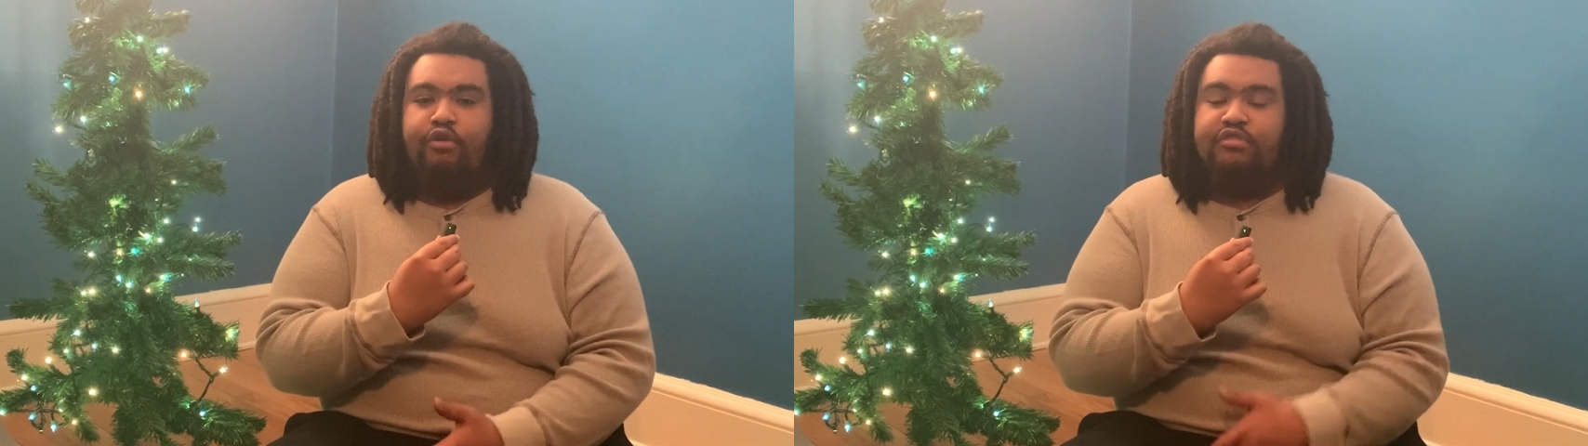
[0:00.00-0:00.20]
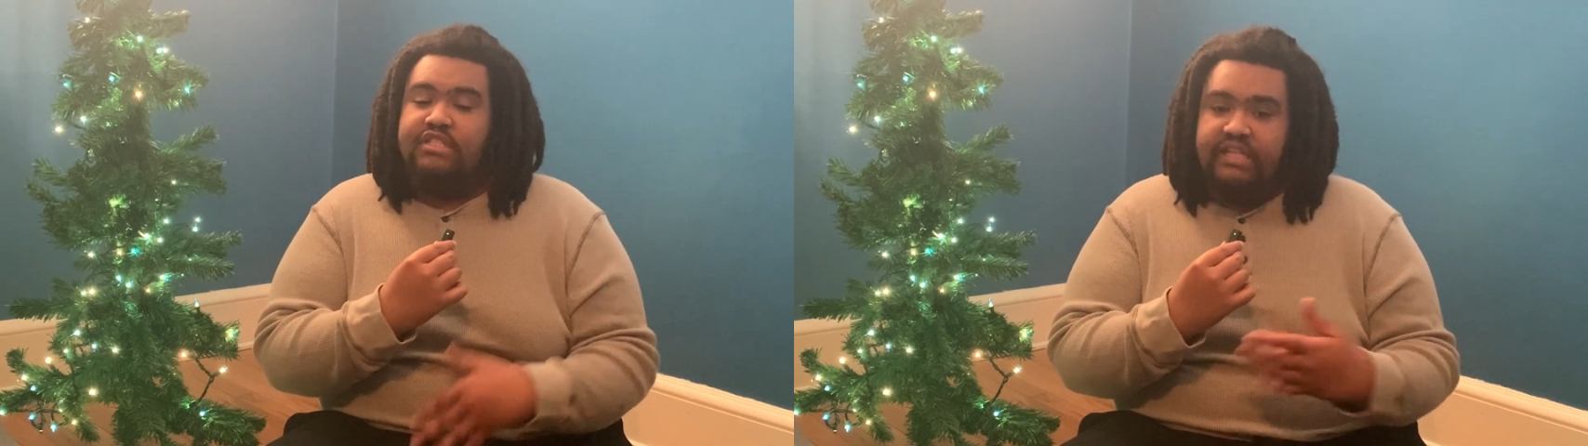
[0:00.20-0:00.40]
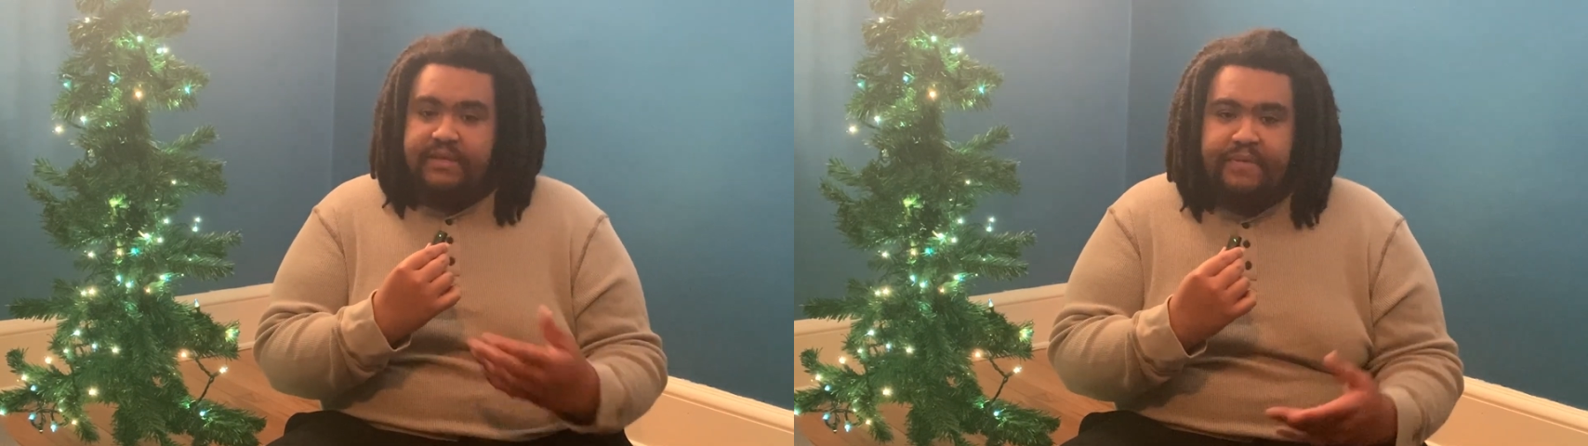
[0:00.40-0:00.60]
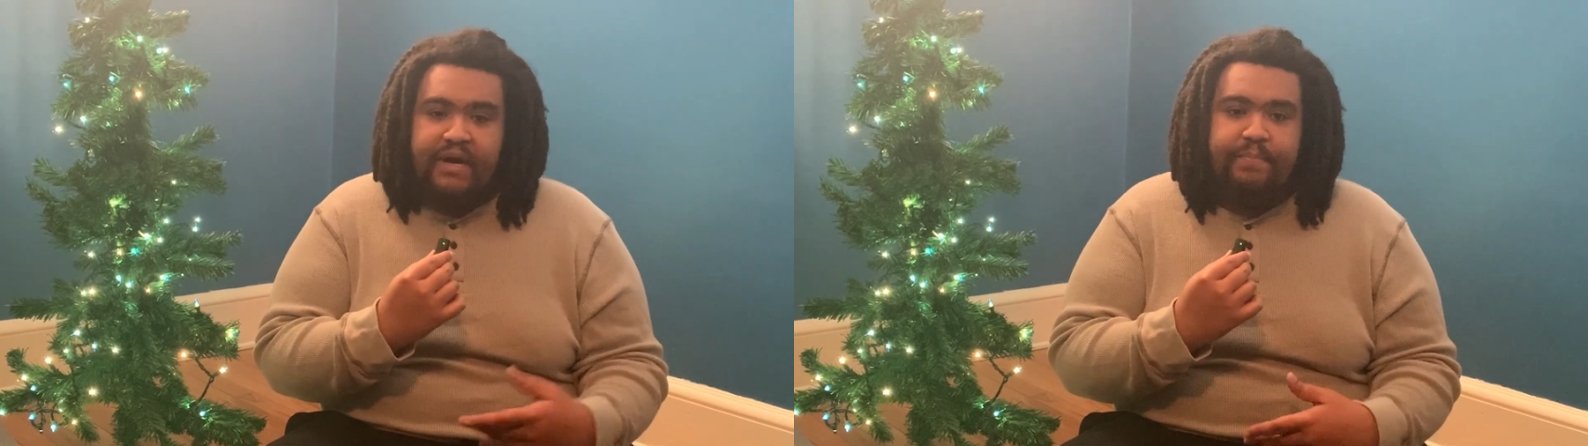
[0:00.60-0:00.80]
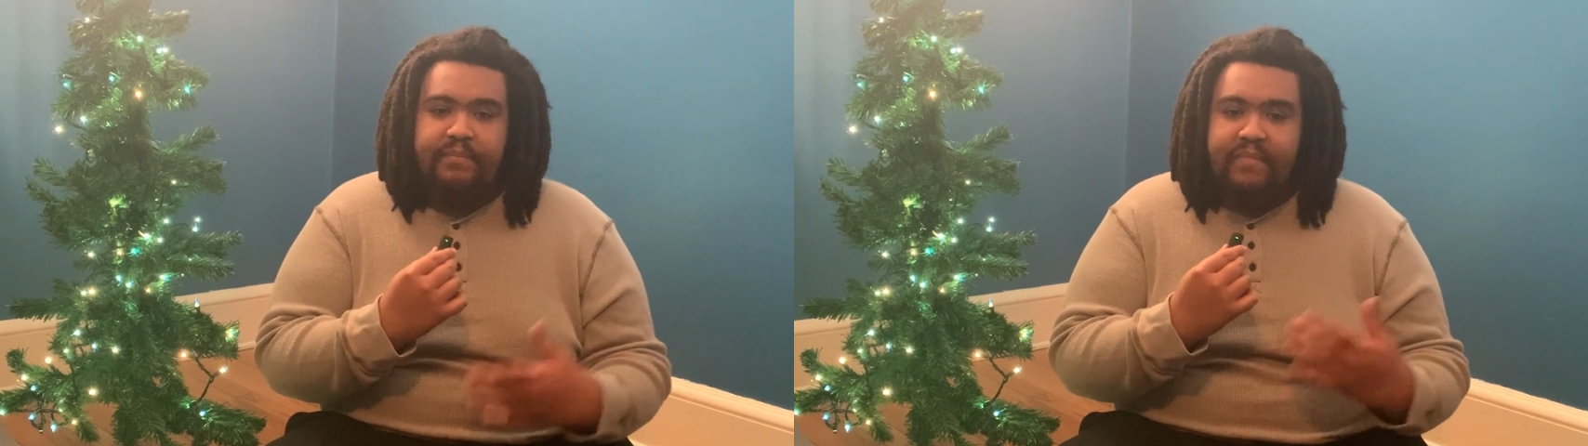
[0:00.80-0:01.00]
slip
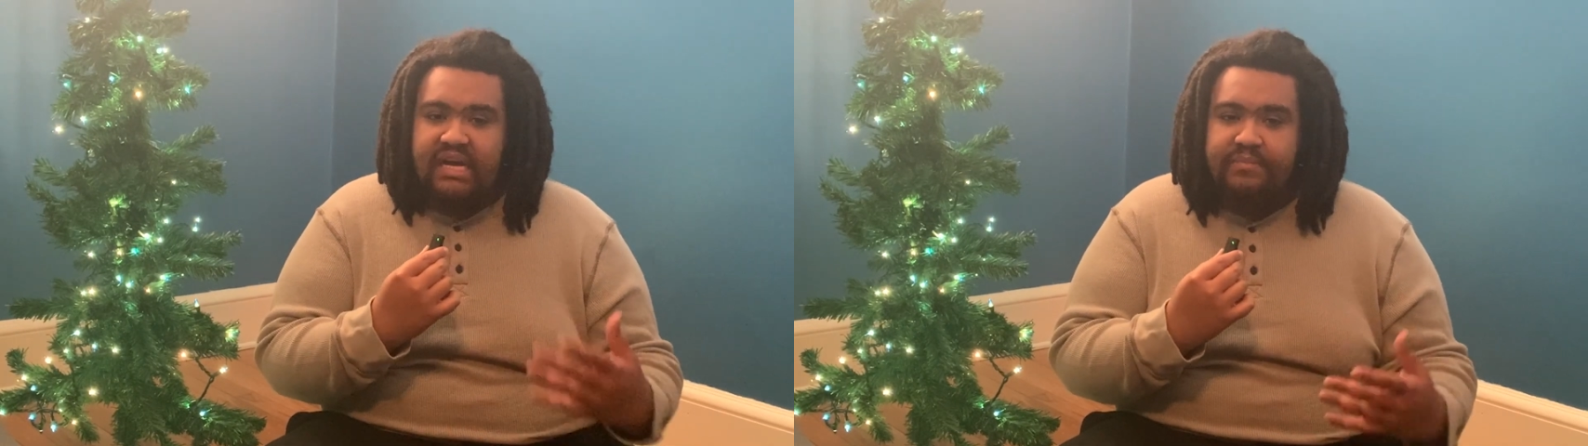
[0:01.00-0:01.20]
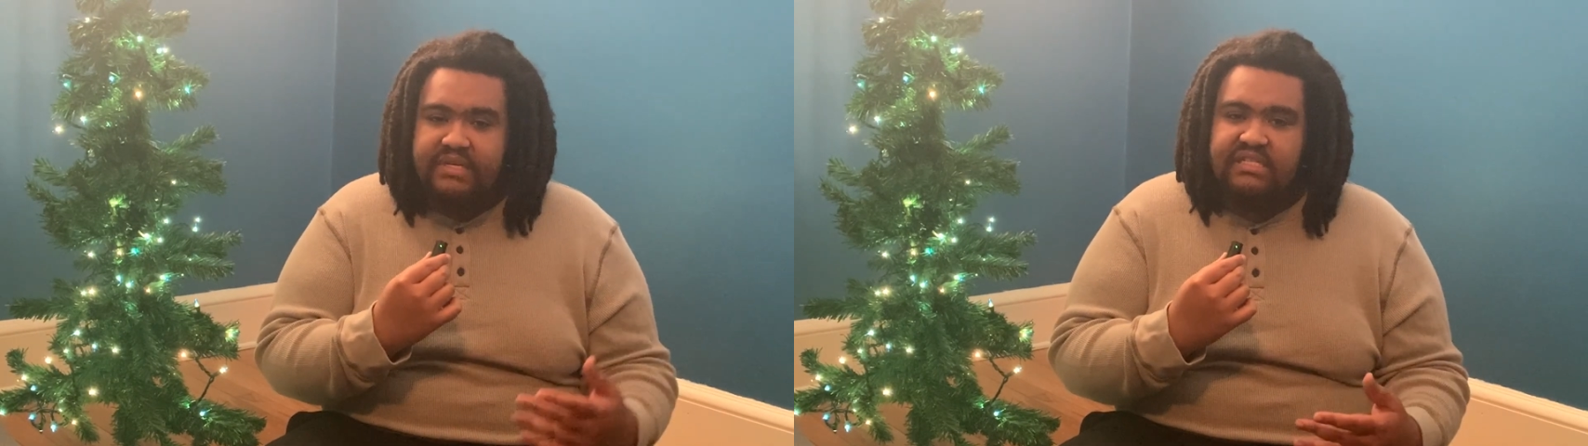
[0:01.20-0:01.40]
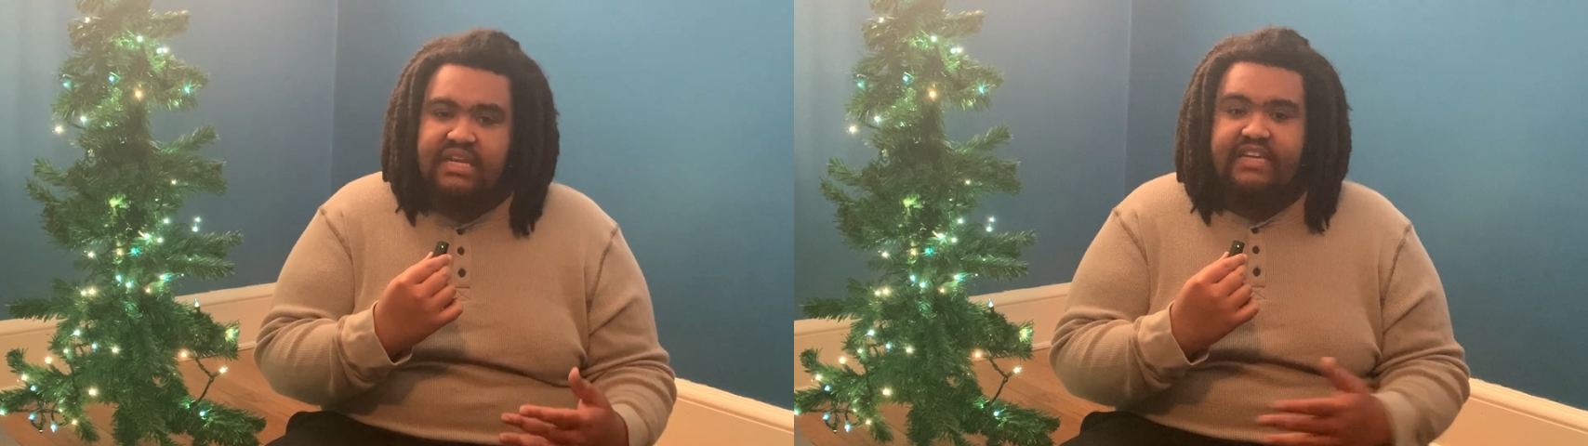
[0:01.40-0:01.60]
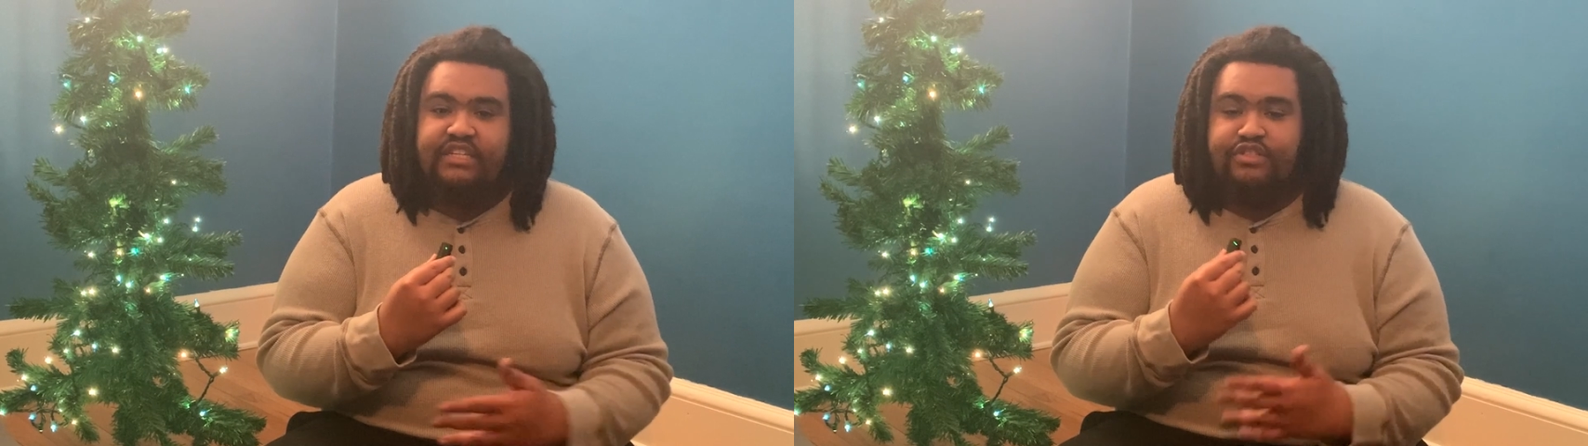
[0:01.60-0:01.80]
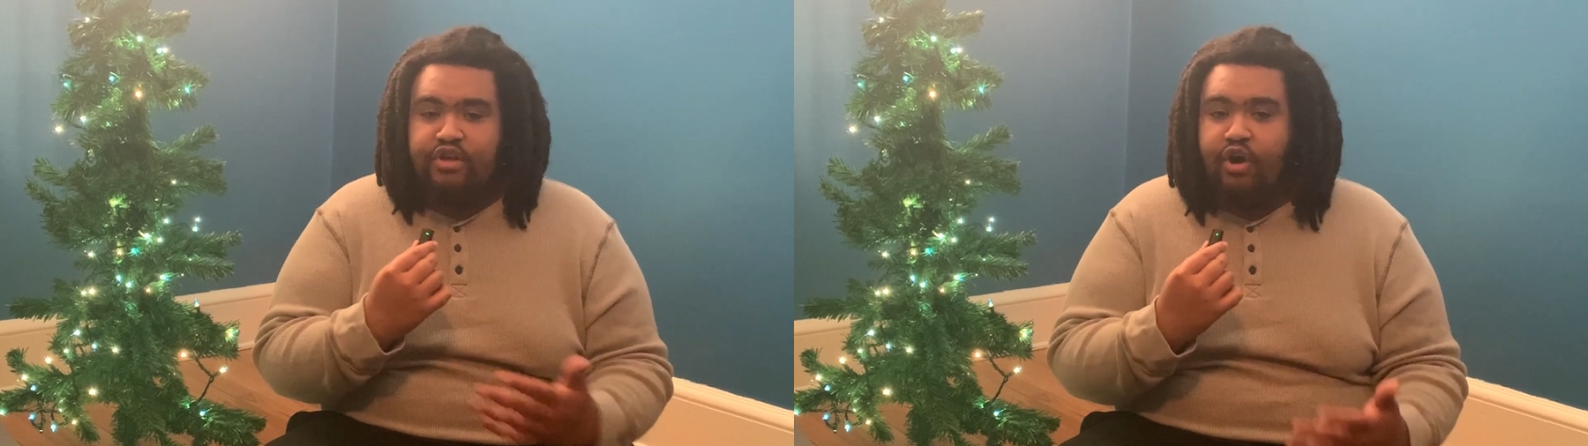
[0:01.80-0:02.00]
up and make a mistake
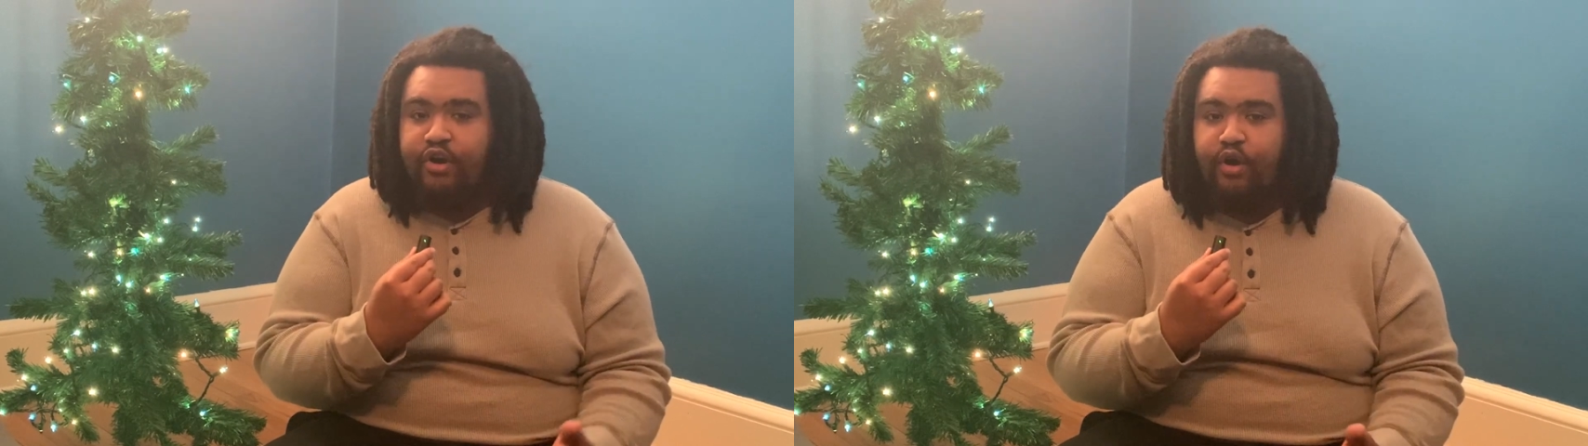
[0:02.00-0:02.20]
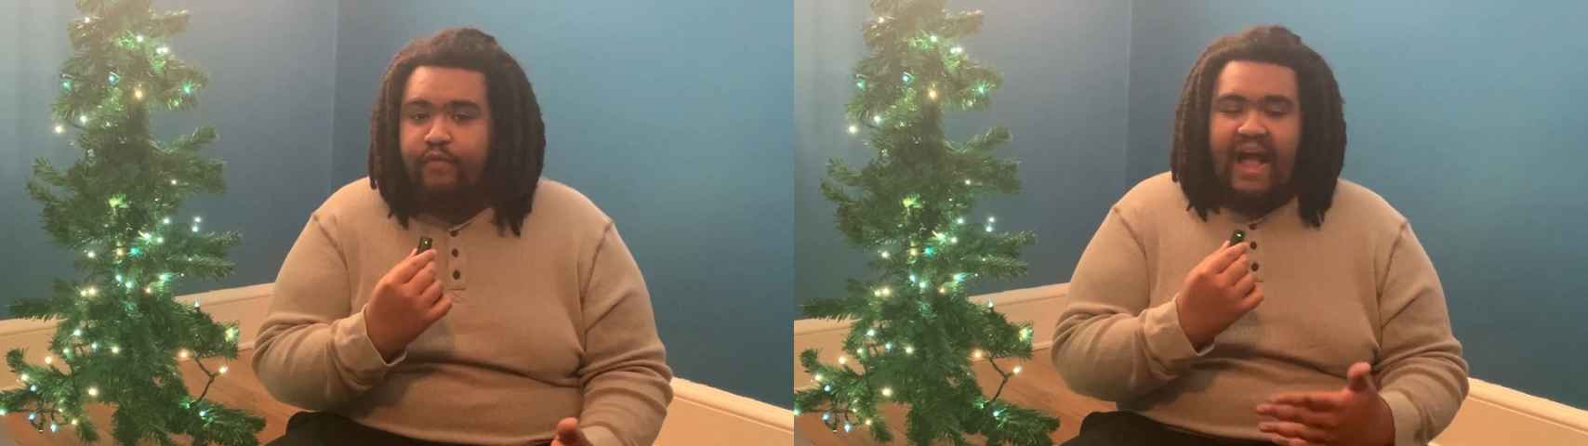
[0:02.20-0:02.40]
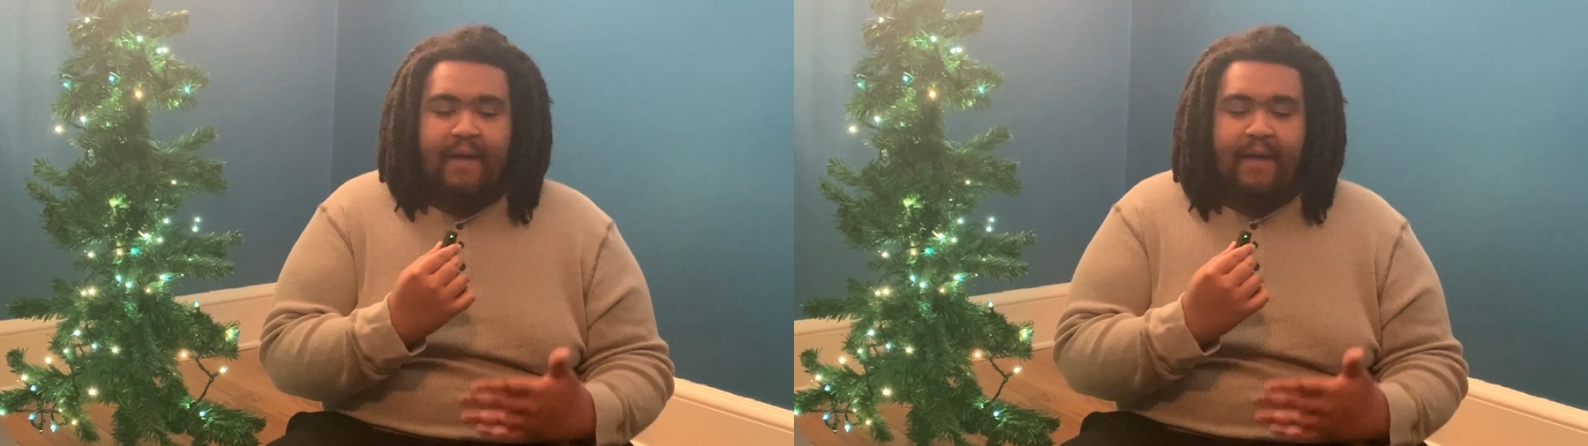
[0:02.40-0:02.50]
and start over.